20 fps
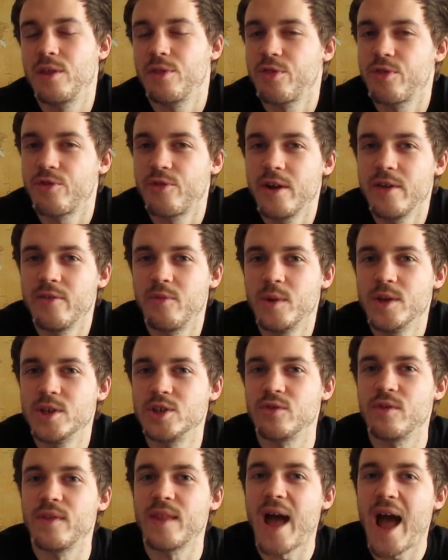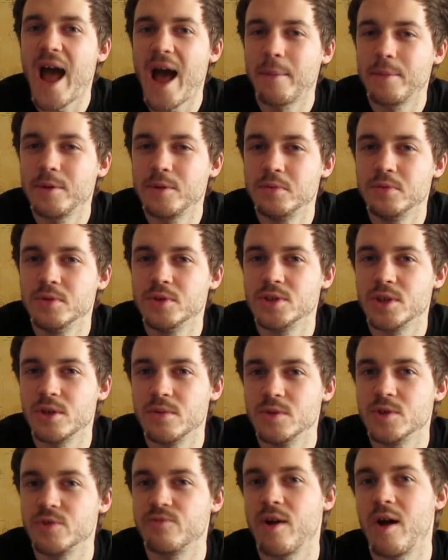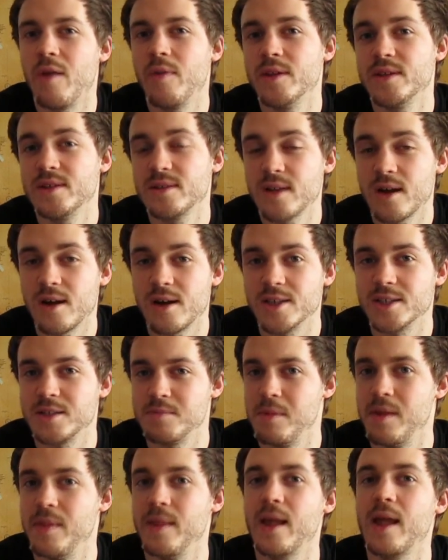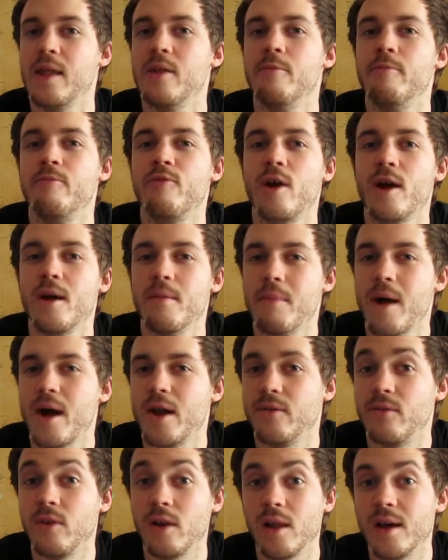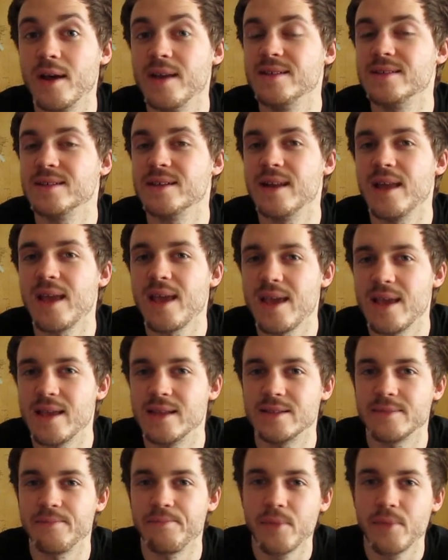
3 of which are in the habitable zones around their stars, meaning they get the right amount of light and heat.